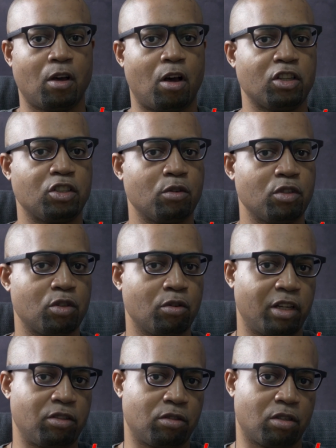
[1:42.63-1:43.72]
Also, ensure
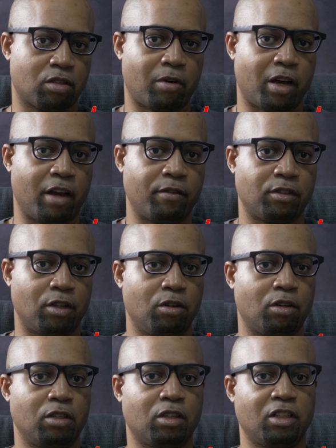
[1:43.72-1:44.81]
that you're subscribed so you
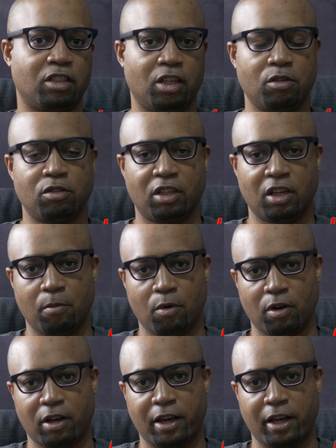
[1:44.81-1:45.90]
can continue to get
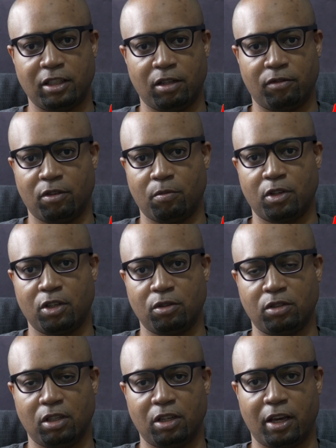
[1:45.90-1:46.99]
more content from
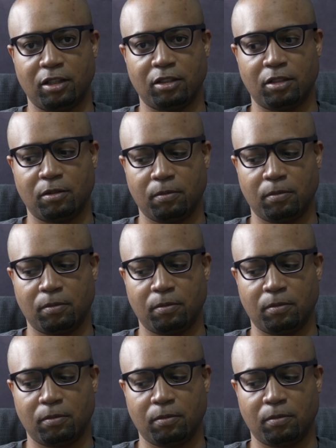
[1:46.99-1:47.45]
QC Dads.